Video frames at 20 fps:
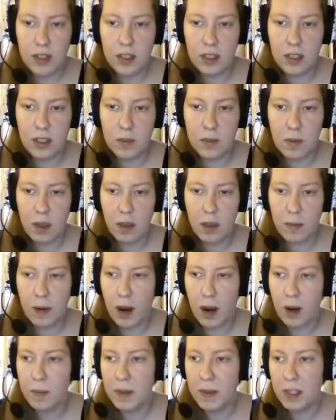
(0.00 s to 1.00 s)
to the small
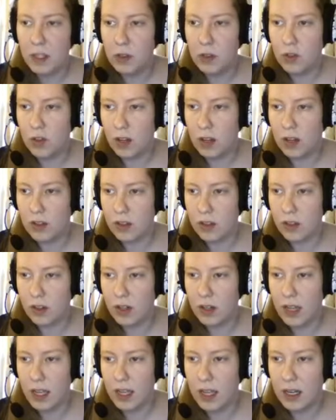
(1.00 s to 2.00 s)
apartment you just
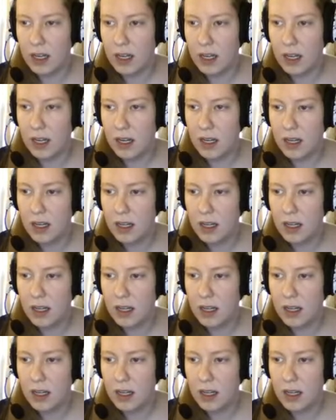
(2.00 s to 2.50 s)
created.